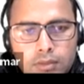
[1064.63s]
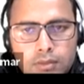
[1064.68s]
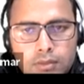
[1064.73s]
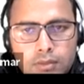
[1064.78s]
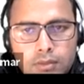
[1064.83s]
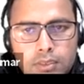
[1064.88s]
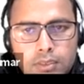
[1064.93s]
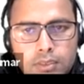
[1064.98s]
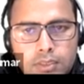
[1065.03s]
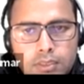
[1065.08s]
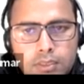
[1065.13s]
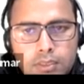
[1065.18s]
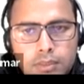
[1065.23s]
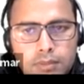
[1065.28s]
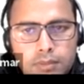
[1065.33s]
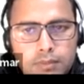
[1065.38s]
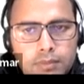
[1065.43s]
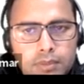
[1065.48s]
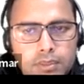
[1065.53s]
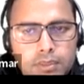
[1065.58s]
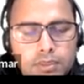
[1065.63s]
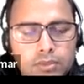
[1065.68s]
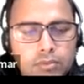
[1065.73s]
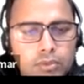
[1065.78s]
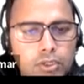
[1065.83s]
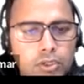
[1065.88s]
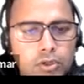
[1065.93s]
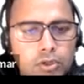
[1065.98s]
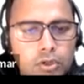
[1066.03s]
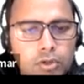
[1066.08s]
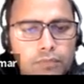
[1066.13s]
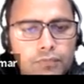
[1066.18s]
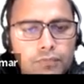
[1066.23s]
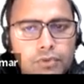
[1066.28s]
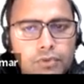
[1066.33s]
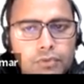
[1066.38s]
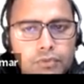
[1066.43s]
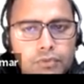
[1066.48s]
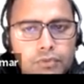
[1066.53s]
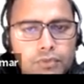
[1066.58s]
See here, this is what top
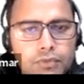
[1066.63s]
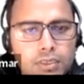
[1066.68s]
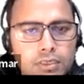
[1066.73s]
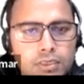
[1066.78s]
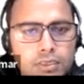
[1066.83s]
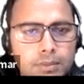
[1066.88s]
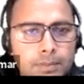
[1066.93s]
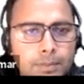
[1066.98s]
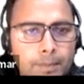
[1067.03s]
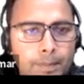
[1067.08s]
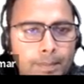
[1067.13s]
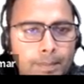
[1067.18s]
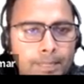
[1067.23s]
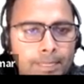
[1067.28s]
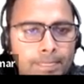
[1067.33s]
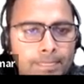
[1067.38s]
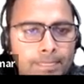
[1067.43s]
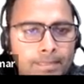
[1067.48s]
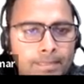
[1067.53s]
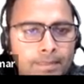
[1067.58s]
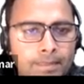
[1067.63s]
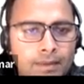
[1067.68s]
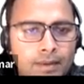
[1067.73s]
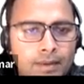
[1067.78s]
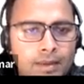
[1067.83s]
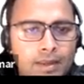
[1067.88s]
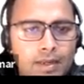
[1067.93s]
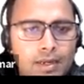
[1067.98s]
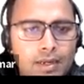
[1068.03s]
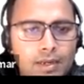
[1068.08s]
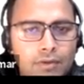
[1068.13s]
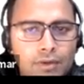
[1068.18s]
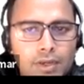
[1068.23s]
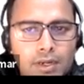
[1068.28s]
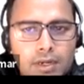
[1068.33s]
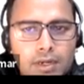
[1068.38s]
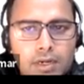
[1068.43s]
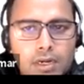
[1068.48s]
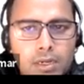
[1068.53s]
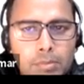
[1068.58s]
view of this. Now a
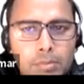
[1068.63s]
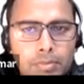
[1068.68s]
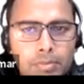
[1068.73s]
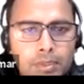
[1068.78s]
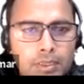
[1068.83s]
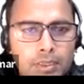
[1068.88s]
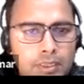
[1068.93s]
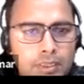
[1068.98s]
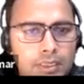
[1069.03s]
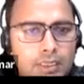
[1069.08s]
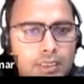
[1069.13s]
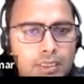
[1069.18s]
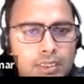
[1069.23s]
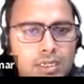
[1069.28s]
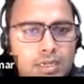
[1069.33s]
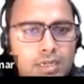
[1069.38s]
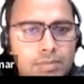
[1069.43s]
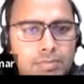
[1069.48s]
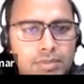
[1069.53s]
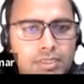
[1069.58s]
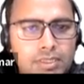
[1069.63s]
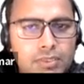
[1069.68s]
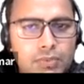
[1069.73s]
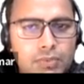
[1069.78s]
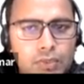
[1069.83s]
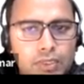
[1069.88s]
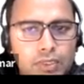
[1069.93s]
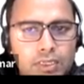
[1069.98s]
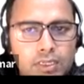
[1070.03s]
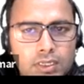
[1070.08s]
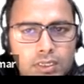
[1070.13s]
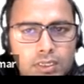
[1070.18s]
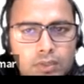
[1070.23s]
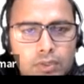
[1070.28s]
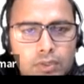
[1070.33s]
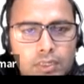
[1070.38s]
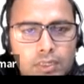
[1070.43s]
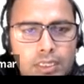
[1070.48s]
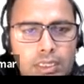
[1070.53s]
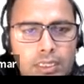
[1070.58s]
cup is what?
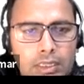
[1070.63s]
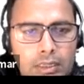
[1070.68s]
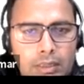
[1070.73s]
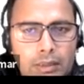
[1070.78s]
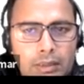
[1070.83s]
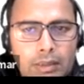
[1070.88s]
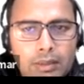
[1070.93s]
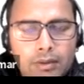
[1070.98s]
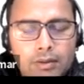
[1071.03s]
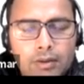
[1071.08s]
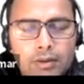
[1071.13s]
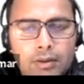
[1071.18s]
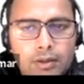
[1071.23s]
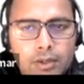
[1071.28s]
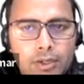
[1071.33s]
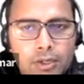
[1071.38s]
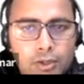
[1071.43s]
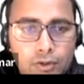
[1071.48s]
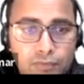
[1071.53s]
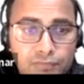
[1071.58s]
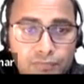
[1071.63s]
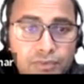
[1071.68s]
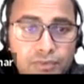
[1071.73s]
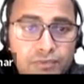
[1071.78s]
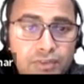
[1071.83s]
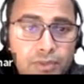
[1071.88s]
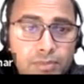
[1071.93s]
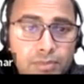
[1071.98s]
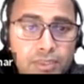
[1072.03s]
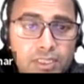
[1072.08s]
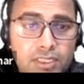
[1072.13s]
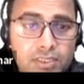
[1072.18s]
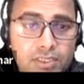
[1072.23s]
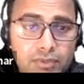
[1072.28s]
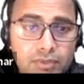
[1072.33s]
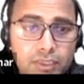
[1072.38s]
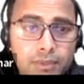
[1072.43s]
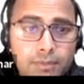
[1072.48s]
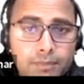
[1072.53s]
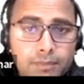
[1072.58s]
Okay, top view will be this
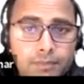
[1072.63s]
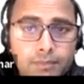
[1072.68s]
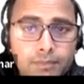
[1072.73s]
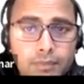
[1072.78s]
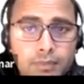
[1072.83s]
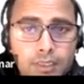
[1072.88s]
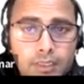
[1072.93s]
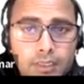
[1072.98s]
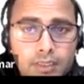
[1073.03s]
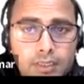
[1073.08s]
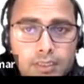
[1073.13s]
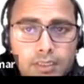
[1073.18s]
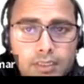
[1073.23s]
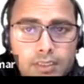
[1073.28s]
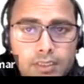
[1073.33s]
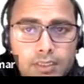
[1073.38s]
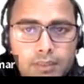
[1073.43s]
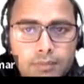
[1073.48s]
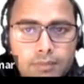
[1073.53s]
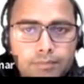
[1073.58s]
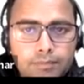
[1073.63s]
one, right? D.